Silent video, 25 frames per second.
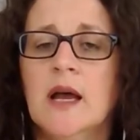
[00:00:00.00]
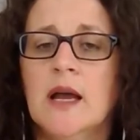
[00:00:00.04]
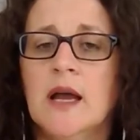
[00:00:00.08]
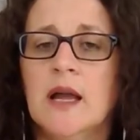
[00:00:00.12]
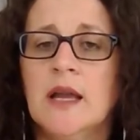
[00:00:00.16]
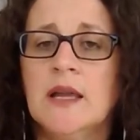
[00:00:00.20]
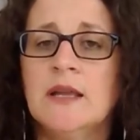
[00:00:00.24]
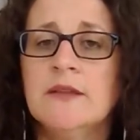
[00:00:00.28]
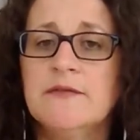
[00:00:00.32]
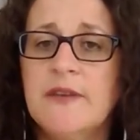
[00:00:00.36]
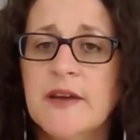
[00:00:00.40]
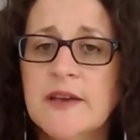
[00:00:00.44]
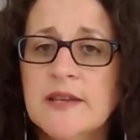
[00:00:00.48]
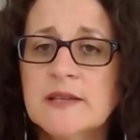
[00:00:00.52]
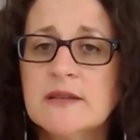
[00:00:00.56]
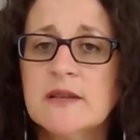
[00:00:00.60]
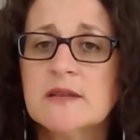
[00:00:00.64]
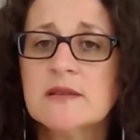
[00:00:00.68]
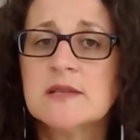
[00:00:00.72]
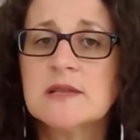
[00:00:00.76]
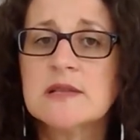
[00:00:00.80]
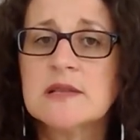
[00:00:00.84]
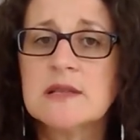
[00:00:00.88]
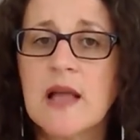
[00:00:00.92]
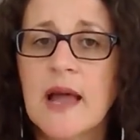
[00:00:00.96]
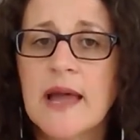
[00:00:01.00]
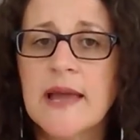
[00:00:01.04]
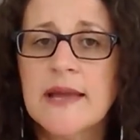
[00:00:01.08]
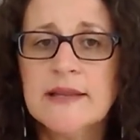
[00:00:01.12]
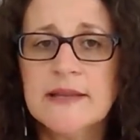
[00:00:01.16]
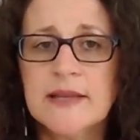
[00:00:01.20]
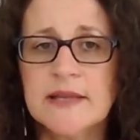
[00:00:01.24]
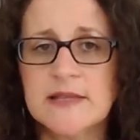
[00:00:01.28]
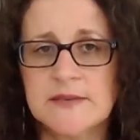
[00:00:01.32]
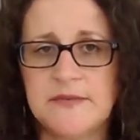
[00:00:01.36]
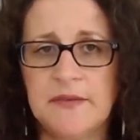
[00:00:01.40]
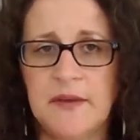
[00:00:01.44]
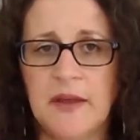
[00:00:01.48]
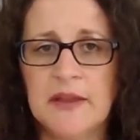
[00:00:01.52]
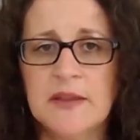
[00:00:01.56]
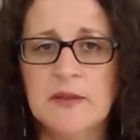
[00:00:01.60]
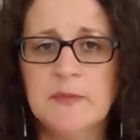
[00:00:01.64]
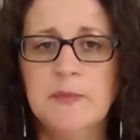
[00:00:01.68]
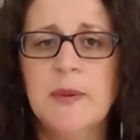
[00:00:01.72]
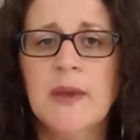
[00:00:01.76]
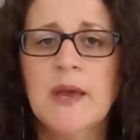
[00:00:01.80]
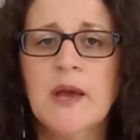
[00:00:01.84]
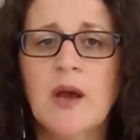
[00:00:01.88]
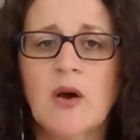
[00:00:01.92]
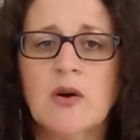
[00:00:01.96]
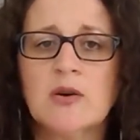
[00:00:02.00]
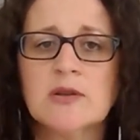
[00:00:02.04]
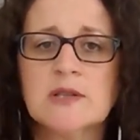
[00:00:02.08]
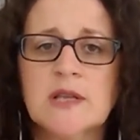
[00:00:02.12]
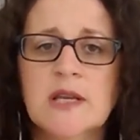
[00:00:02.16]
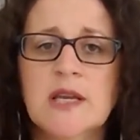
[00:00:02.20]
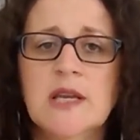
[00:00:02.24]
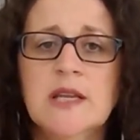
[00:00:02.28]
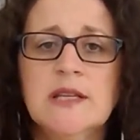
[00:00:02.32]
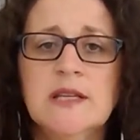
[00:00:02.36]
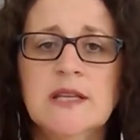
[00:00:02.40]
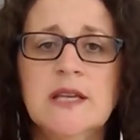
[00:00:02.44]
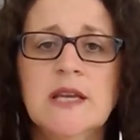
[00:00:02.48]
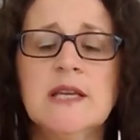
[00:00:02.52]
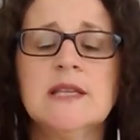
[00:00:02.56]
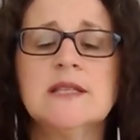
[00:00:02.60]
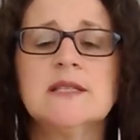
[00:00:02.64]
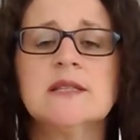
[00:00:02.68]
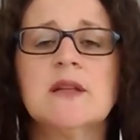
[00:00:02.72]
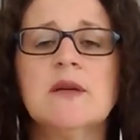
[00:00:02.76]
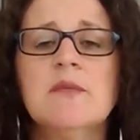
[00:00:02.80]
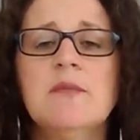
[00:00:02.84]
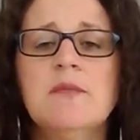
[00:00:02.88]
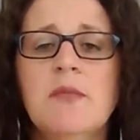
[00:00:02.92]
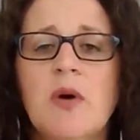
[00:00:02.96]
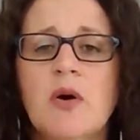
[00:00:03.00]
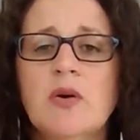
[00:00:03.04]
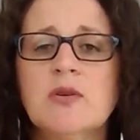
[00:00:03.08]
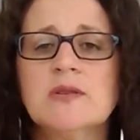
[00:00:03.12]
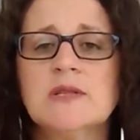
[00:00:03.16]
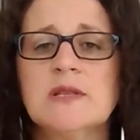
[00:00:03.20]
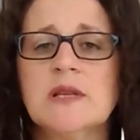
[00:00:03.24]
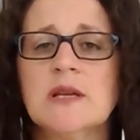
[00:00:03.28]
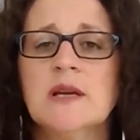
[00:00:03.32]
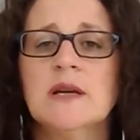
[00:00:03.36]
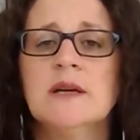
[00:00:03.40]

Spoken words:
Investors like this fund because it is the most